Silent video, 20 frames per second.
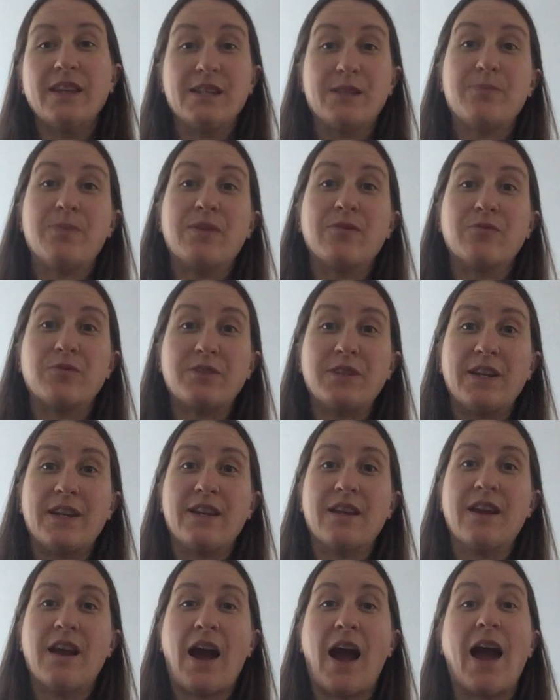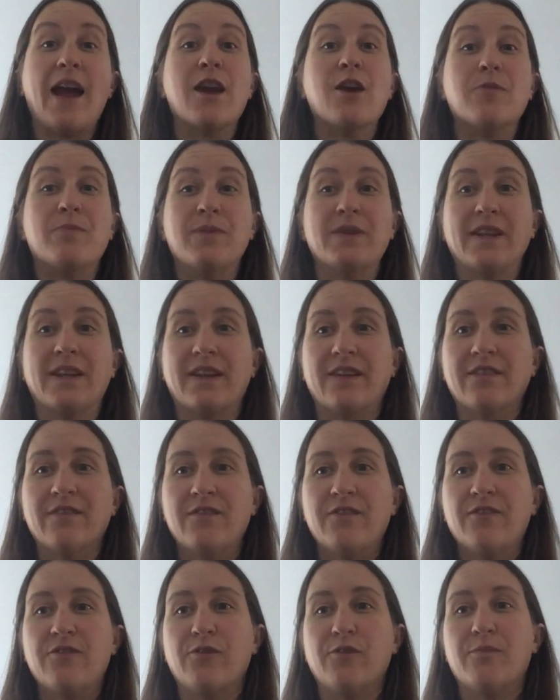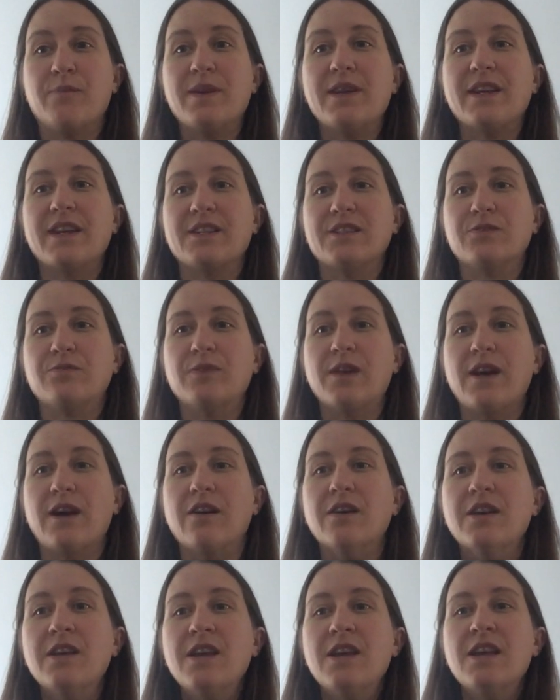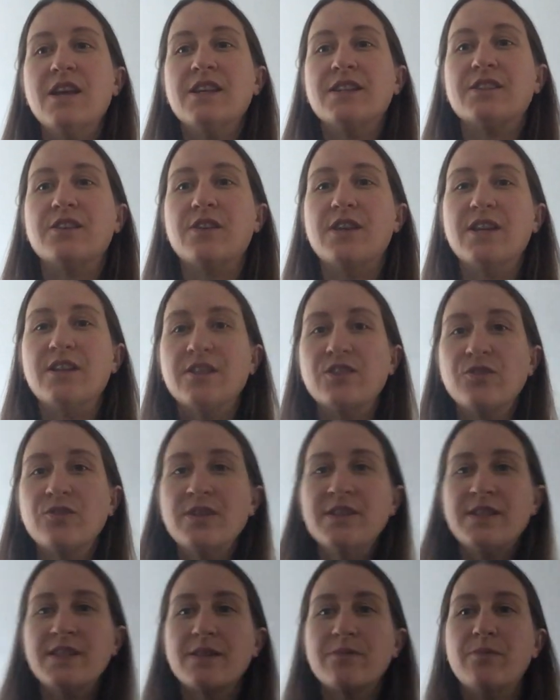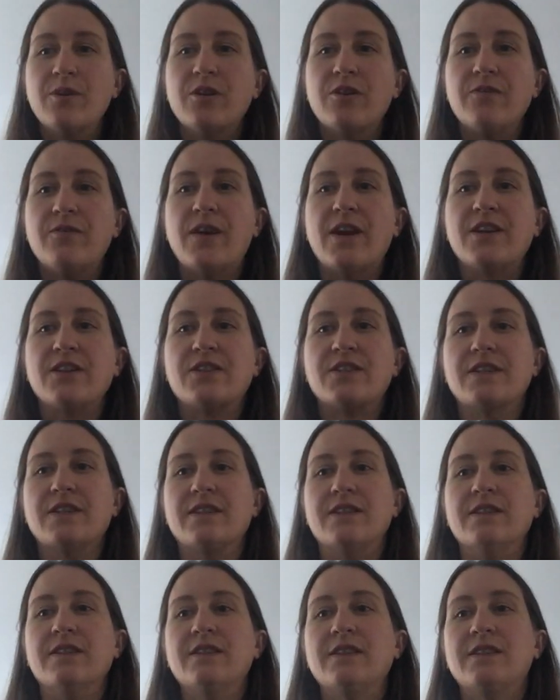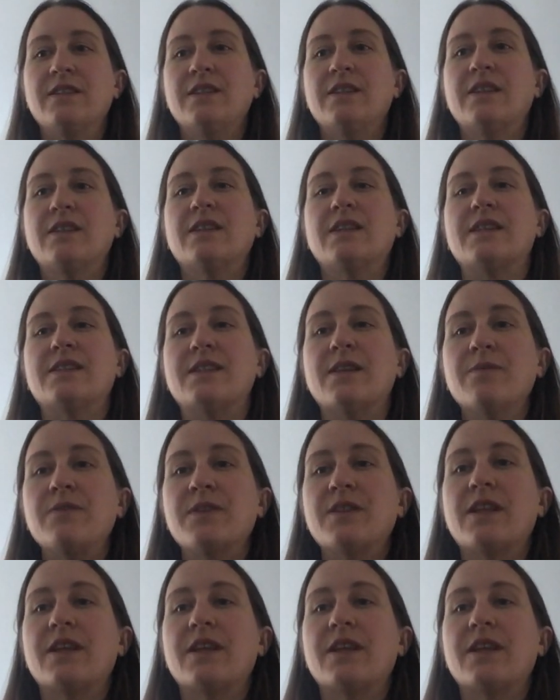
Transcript: been really eye-opening for me as well. So intrinsic motivation is something